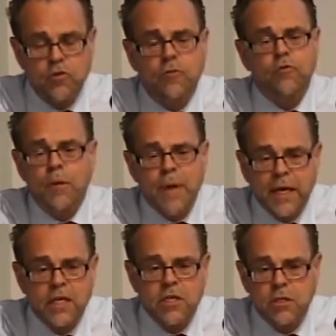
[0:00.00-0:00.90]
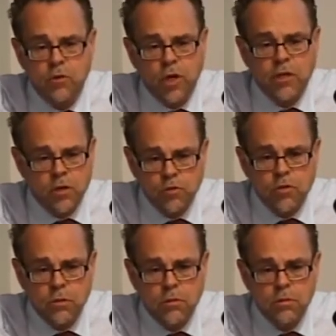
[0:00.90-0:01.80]
software packages you can
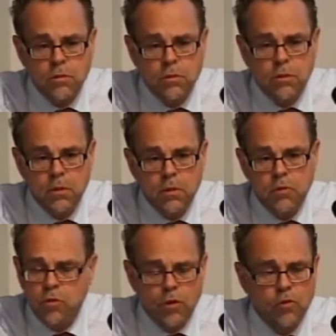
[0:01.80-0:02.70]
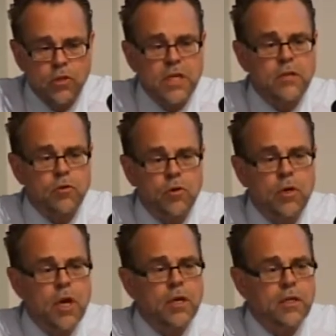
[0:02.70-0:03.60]
use. You don't need
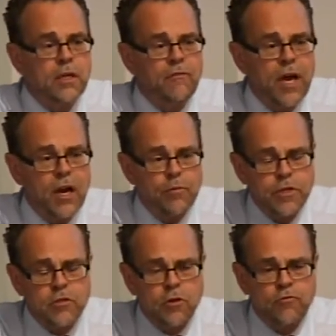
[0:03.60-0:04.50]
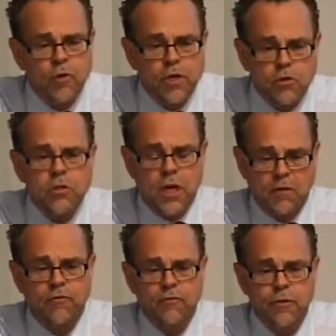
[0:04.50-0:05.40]
to develop the software
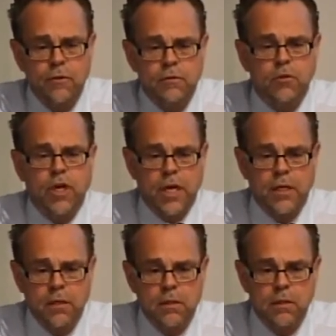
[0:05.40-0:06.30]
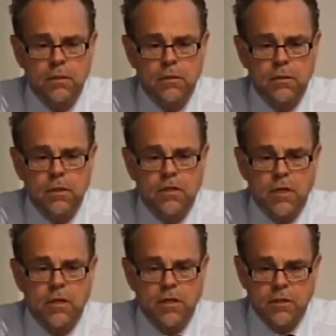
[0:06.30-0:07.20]
yourself today.
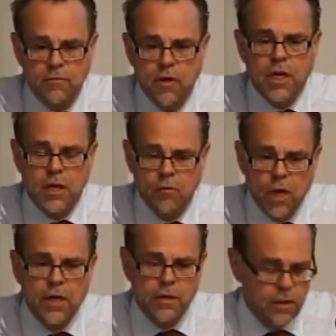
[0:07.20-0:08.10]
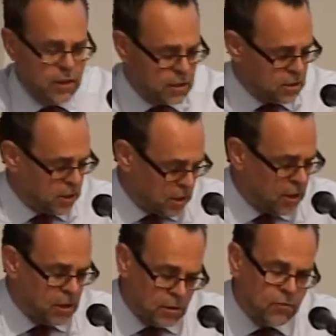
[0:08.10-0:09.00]
It's freely it's
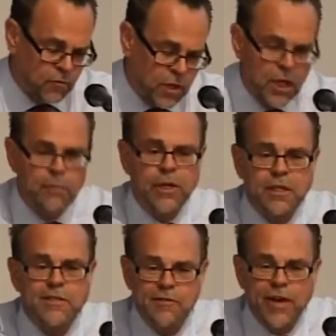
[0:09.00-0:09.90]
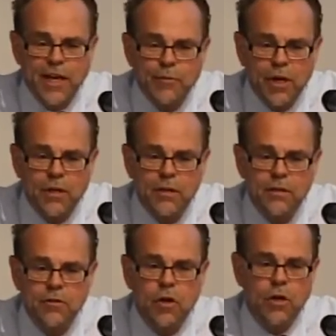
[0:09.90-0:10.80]
not freely, but it's available
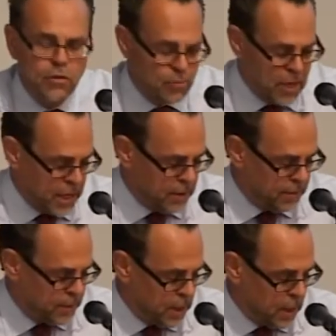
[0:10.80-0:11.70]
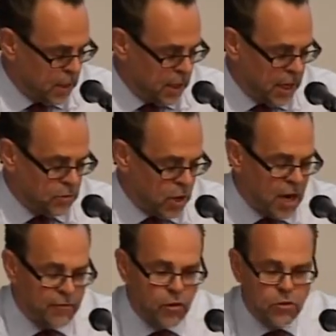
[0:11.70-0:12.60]
to buy. And you
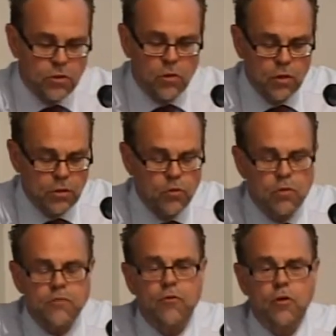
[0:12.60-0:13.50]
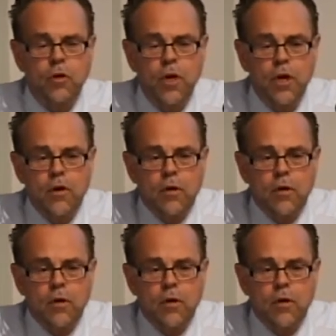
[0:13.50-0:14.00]
have also tools for